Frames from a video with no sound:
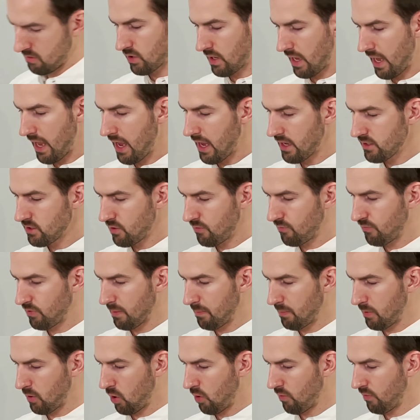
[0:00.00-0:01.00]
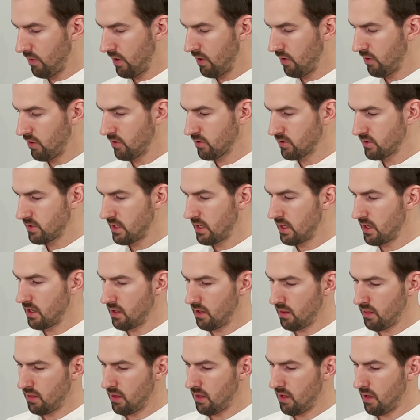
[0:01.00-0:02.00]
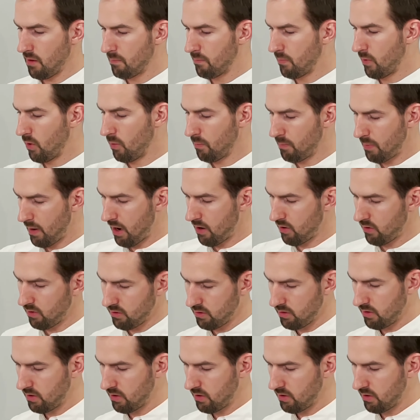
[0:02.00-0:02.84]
As you flip it over here, you'll see the bolt pattern,